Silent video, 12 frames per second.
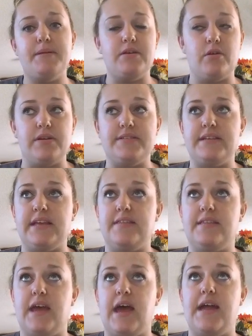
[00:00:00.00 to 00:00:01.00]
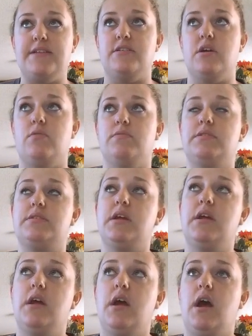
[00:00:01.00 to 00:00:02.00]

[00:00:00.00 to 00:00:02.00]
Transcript: been noticing that I don't,